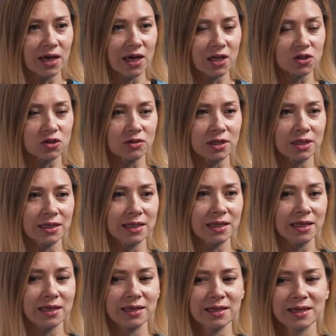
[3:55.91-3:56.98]
it's
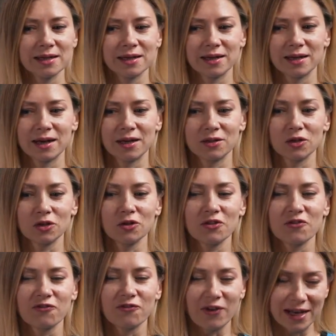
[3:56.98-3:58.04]
really not
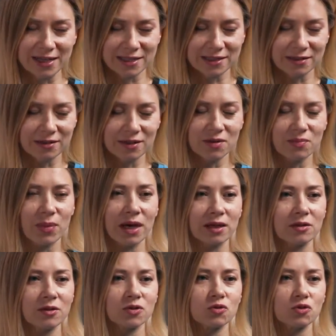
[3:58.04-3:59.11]
only faster
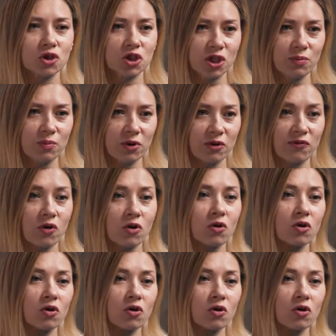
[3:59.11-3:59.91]
but also cheaper for